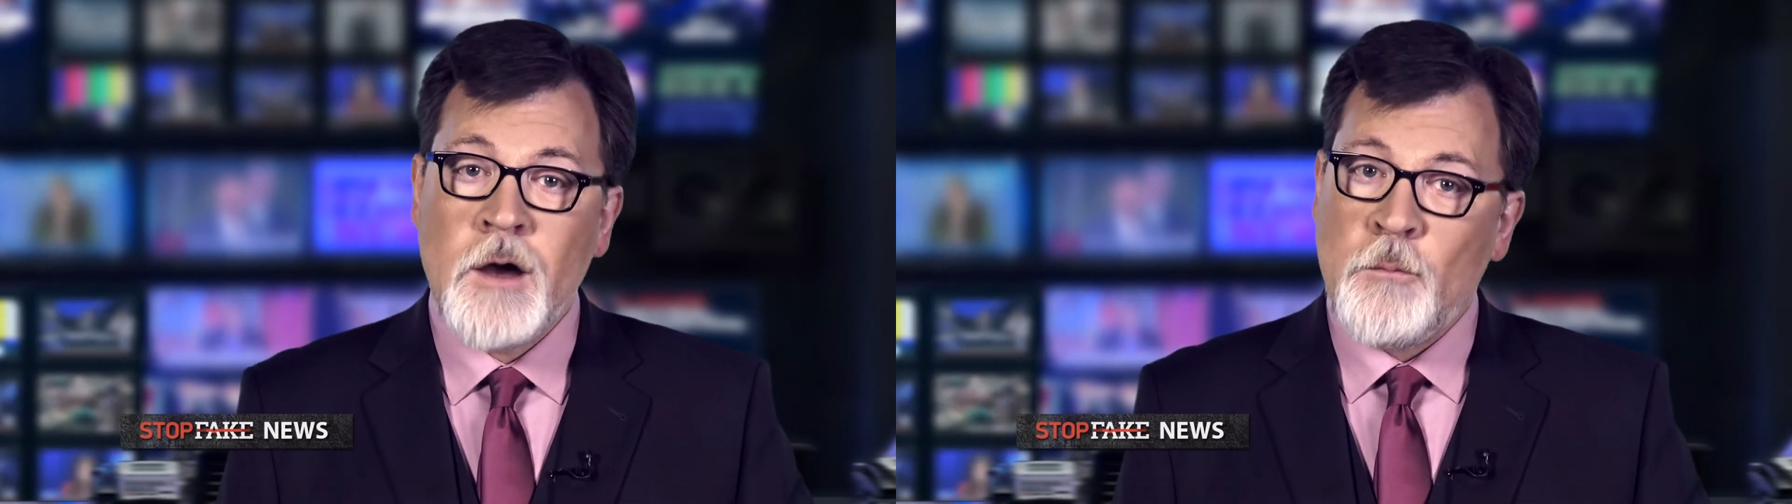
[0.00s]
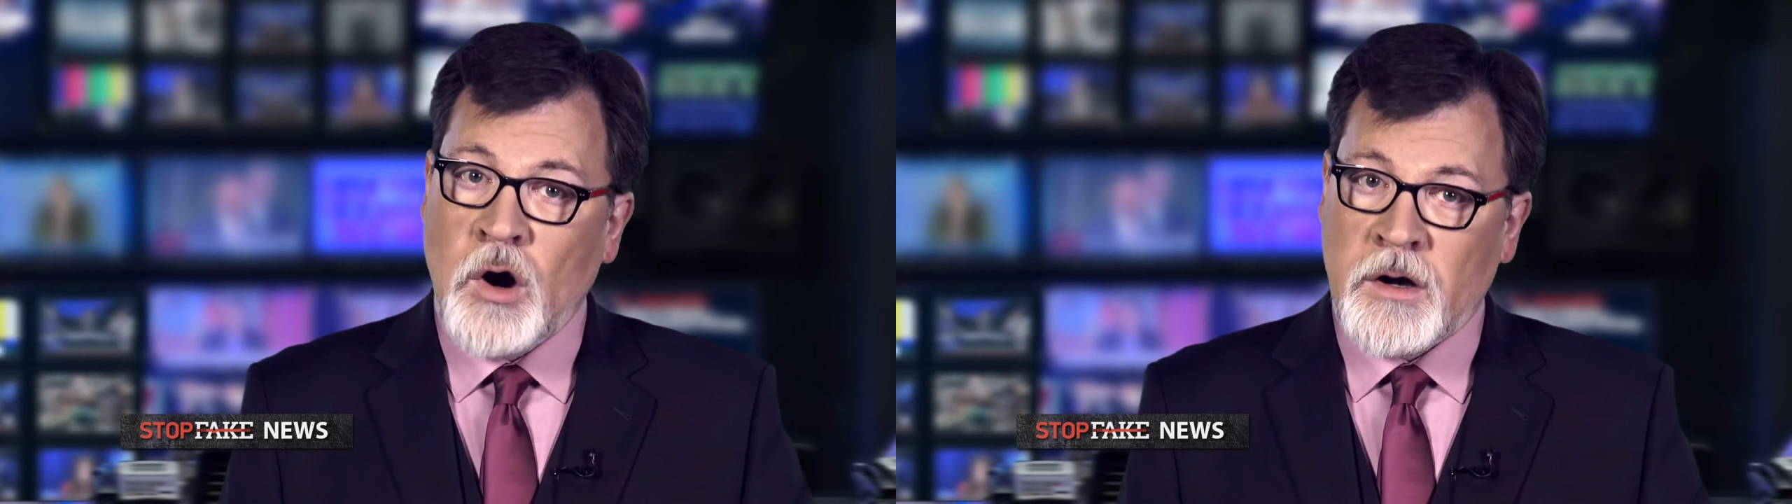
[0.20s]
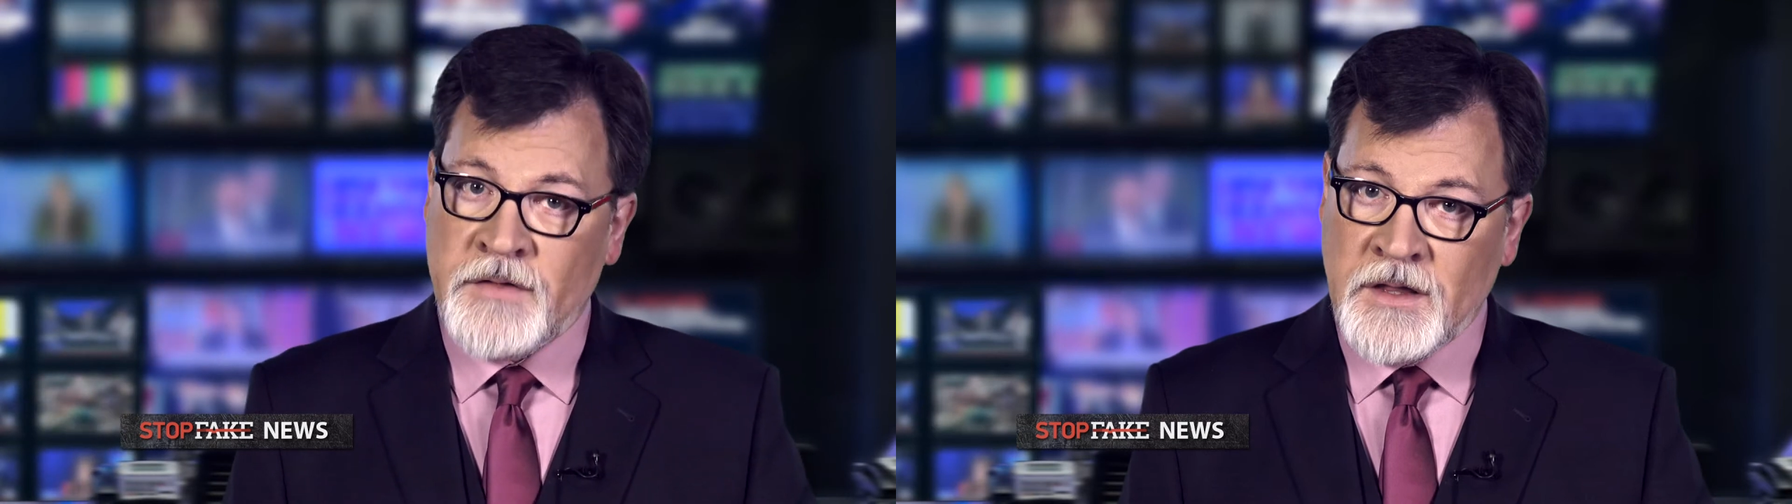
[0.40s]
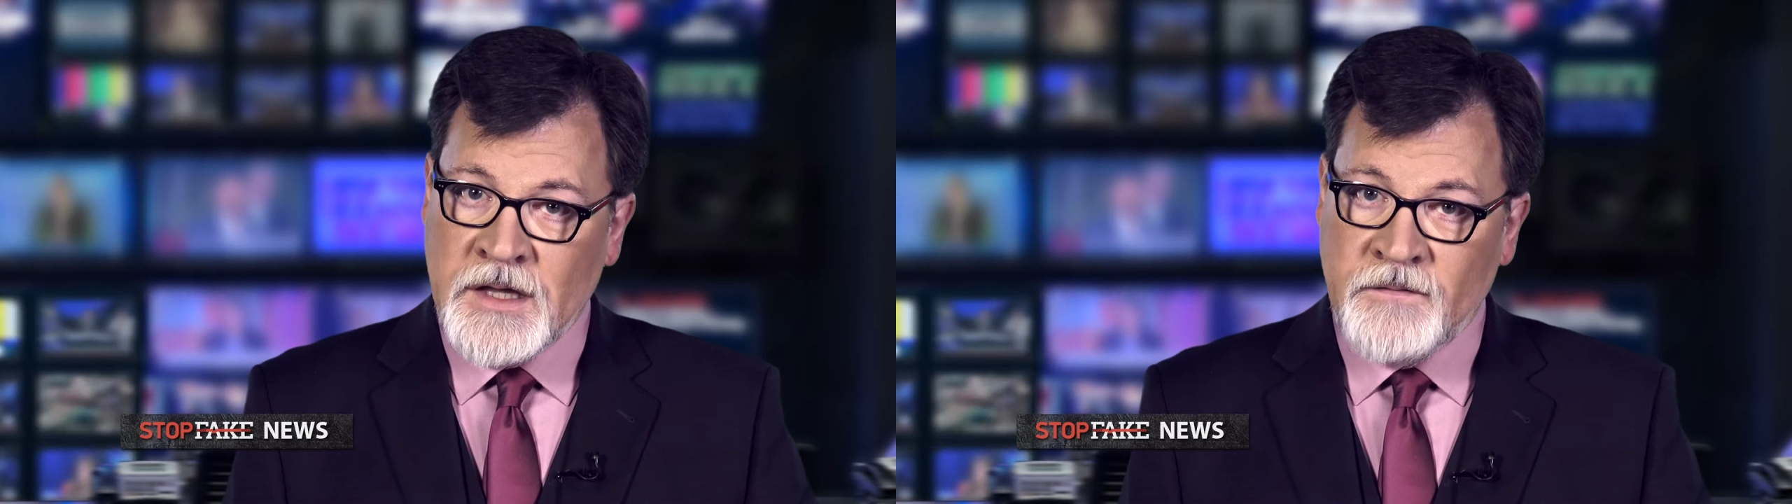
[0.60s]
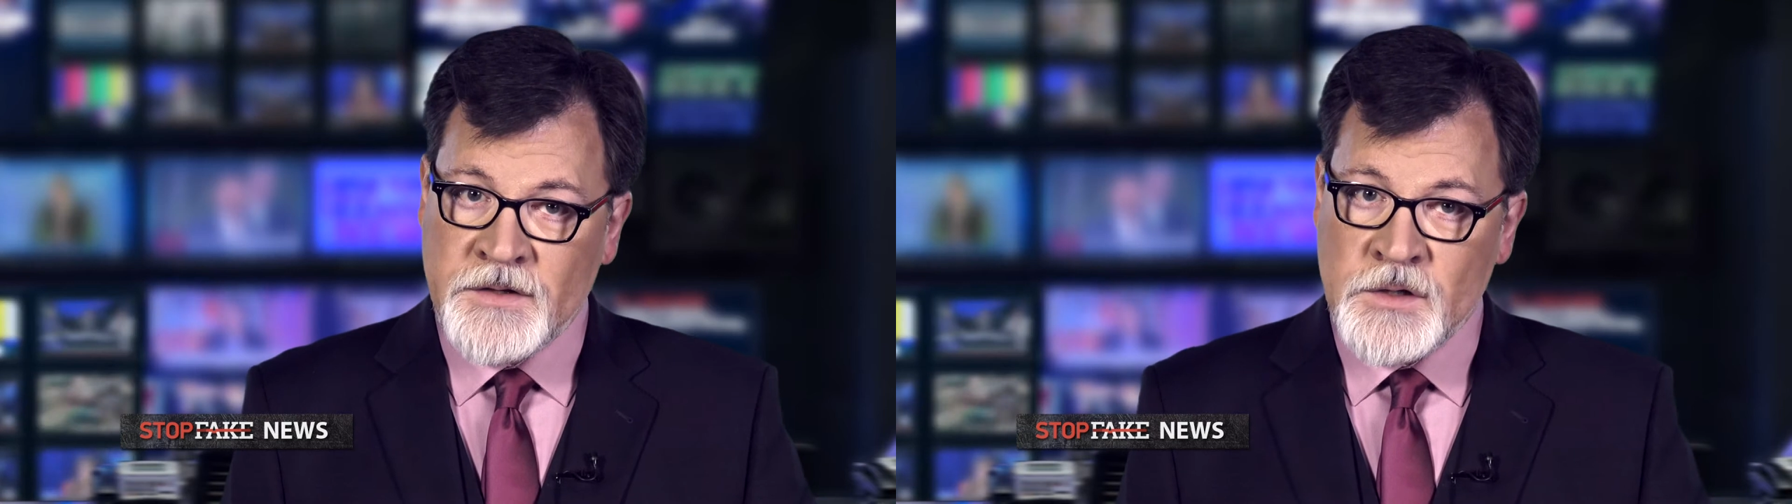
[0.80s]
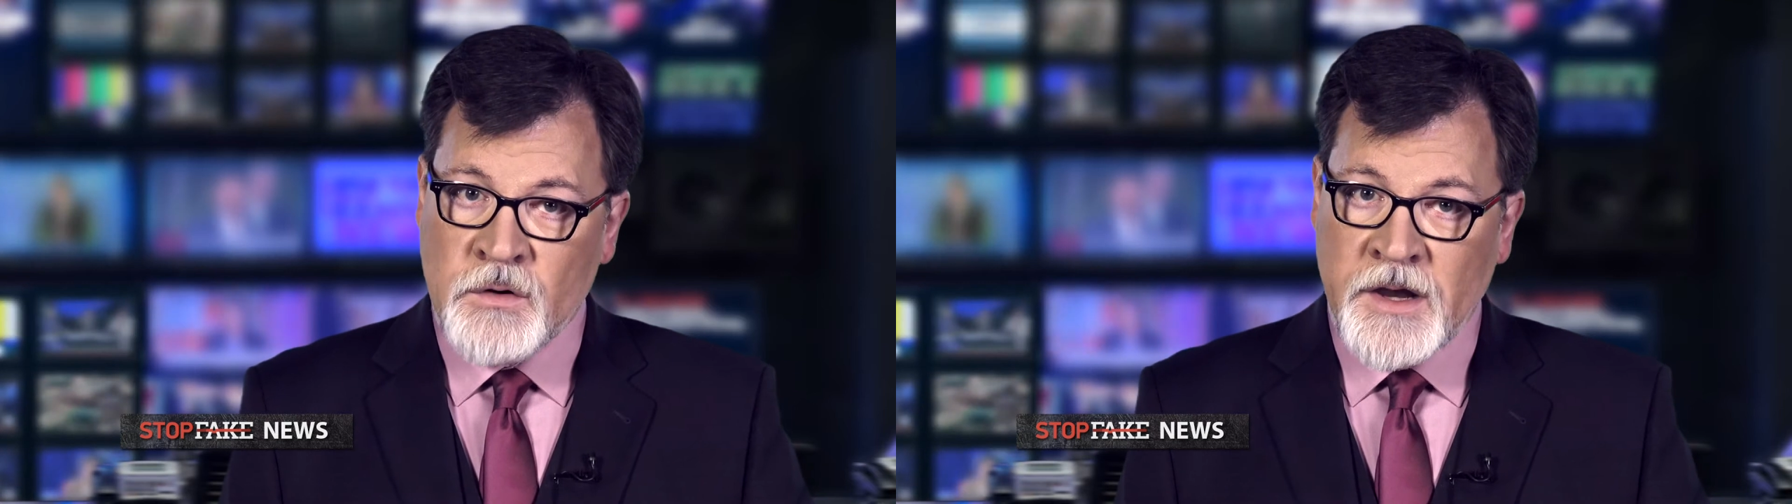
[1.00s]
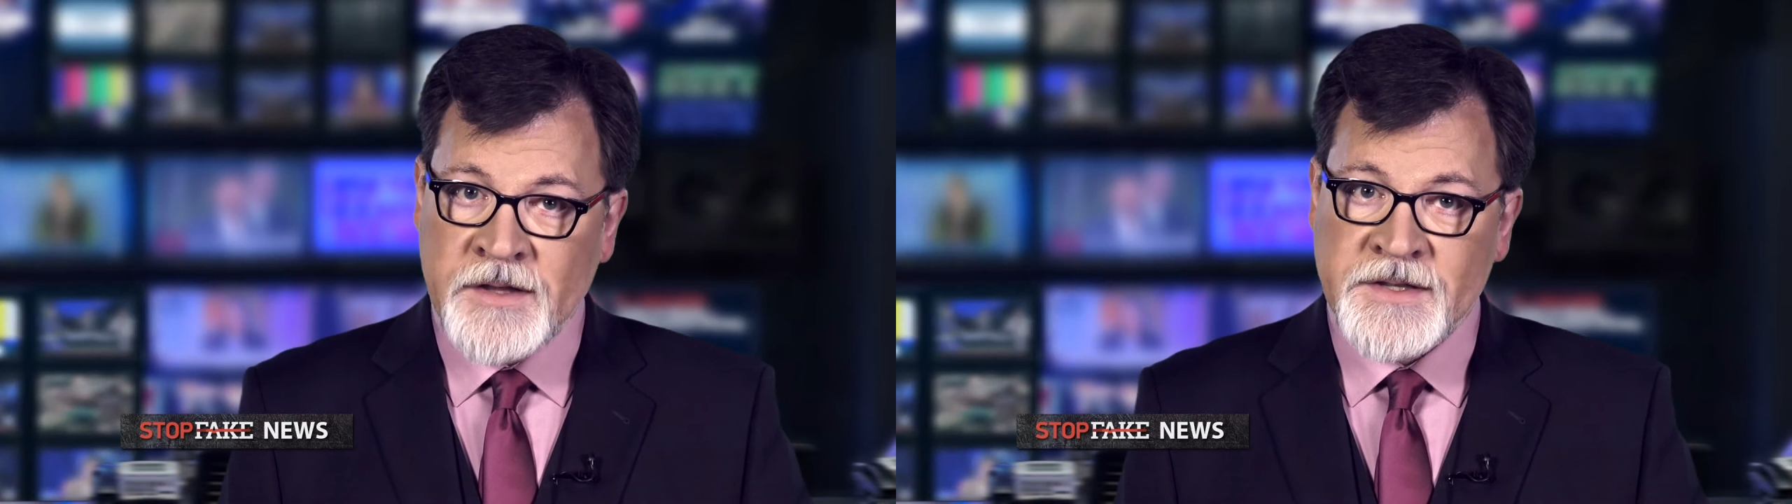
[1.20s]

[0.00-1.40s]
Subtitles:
Part of the levee's Ukrainian